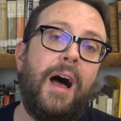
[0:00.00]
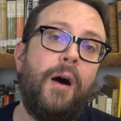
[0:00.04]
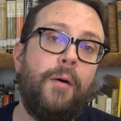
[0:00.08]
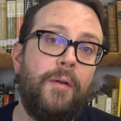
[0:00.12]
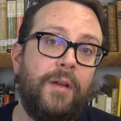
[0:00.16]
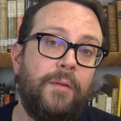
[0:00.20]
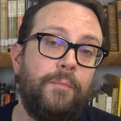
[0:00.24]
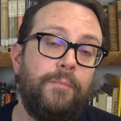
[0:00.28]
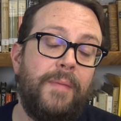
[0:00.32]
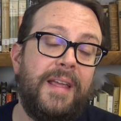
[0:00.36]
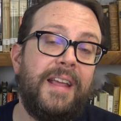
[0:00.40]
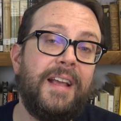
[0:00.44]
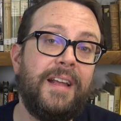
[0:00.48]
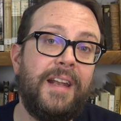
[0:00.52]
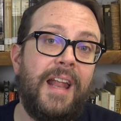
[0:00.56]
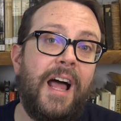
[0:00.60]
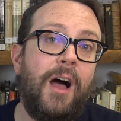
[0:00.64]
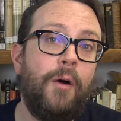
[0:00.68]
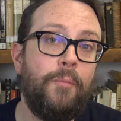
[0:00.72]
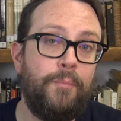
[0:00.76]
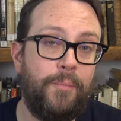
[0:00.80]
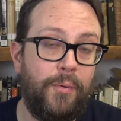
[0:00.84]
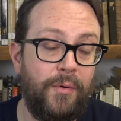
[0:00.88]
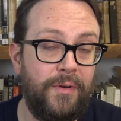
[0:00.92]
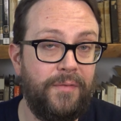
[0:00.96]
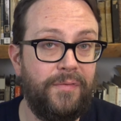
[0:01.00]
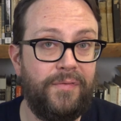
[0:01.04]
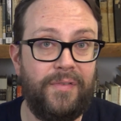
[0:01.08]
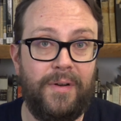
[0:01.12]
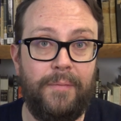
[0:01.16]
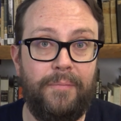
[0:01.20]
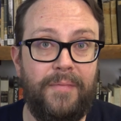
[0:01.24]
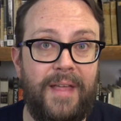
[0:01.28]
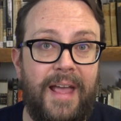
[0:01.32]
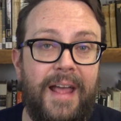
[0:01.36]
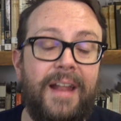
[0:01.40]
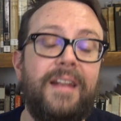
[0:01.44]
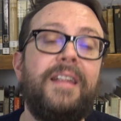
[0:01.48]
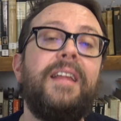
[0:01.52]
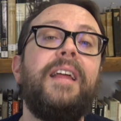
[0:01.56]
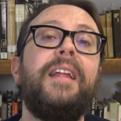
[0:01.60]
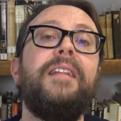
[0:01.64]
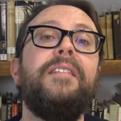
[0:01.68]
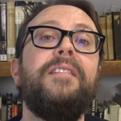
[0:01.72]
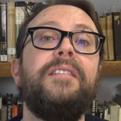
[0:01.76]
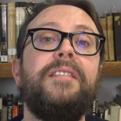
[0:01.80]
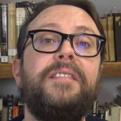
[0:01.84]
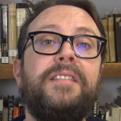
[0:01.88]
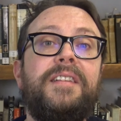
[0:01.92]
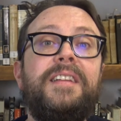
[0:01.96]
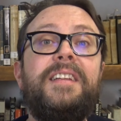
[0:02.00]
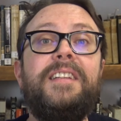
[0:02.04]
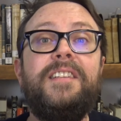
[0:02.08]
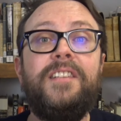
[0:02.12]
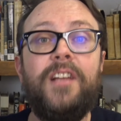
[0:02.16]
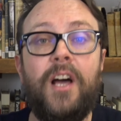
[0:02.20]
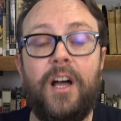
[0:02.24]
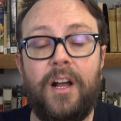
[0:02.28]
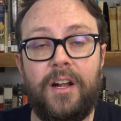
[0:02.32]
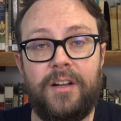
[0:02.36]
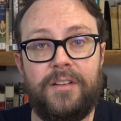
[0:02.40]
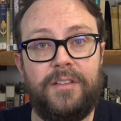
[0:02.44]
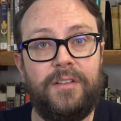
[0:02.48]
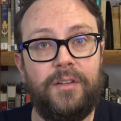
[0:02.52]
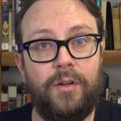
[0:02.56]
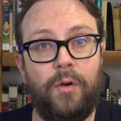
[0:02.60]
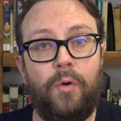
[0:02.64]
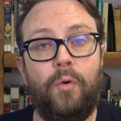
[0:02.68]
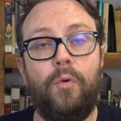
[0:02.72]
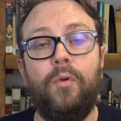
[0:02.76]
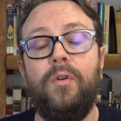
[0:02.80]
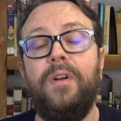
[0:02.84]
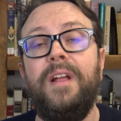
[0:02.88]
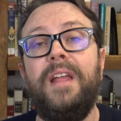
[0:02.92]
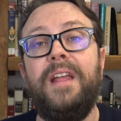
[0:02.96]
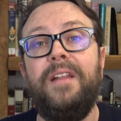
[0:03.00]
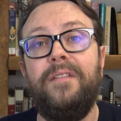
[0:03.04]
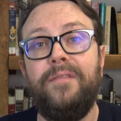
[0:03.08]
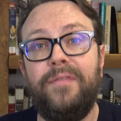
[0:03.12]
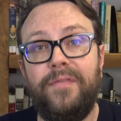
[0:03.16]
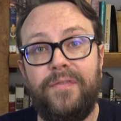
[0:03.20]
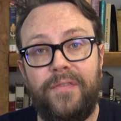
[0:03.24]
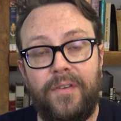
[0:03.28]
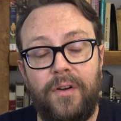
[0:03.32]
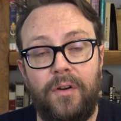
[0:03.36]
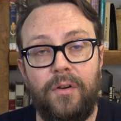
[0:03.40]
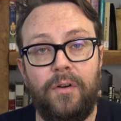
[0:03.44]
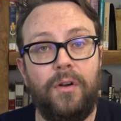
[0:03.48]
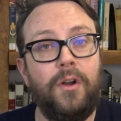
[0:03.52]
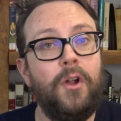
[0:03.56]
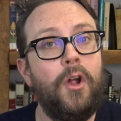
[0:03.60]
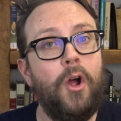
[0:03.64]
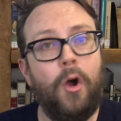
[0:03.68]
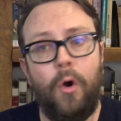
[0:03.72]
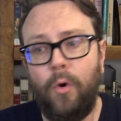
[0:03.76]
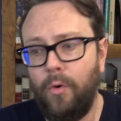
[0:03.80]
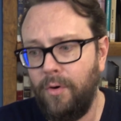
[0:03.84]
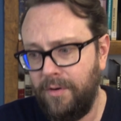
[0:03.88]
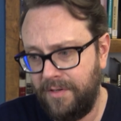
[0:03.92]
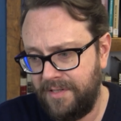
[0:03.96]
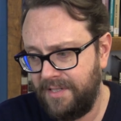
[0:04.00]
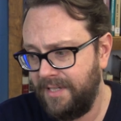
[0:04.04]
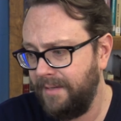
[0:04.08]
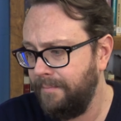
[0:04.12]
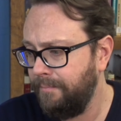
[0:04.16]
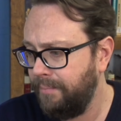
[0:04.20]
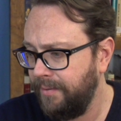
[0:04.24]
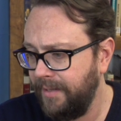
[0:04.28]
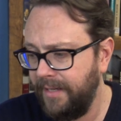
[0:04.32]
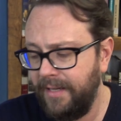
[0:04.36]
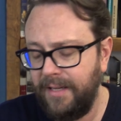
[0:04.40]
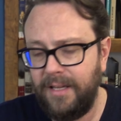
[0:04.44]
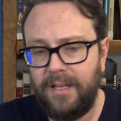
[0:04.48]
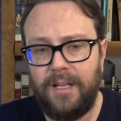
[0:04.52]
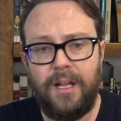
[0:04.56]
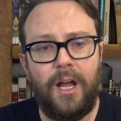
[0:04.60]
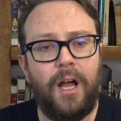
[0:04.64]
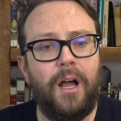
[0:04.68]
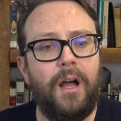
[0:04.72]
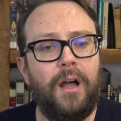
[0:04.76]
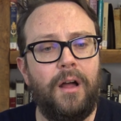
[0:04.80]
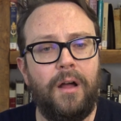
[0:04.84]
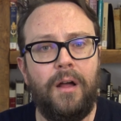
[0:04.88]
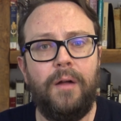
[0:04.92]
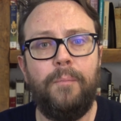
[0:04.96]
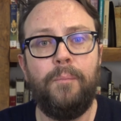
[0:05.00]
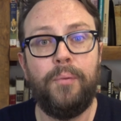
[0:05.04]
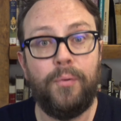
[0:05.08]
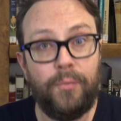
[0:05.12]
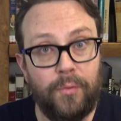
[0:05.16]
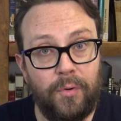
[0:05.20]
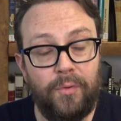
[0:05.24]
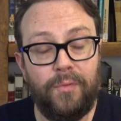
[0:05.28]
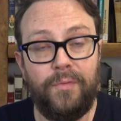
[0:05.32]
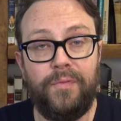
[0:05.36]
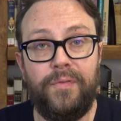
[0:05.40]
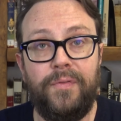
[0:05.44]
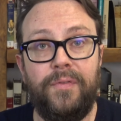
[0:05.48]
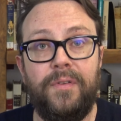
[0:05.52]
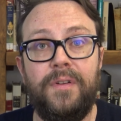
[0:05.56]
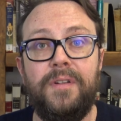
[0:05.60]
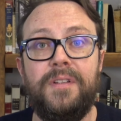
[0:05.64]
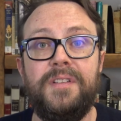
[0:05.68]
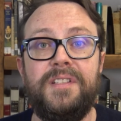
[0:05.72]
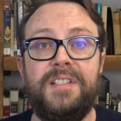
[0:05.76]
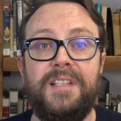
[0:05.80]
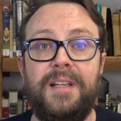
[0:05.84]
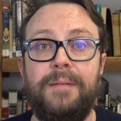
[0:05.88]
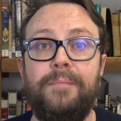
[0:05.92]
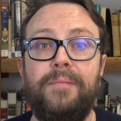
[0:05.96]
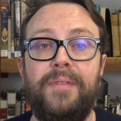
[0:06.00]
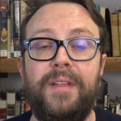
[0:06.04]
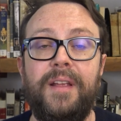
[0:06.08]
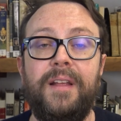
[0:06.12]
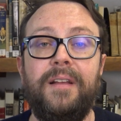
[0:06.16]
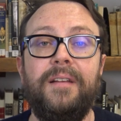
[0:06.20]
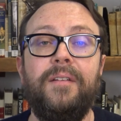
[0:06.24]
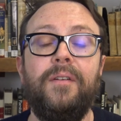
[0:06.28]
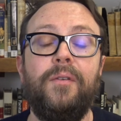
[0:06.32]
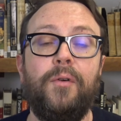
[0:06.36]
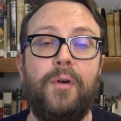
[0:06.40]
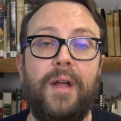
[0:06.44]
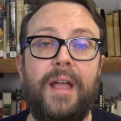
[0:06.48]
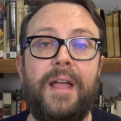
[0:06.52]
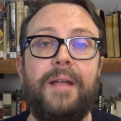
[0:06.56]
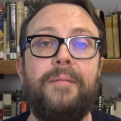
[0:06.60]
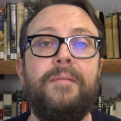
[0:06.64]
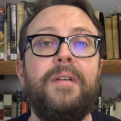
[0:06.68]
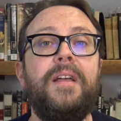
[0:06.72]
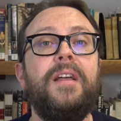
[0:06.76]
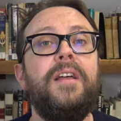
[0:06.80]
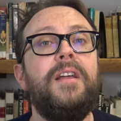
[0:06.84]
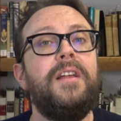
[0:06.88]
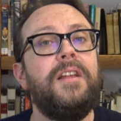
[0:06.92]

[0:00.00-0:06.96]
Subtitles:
make an output from that and deduct or infer or simply prove something, okay?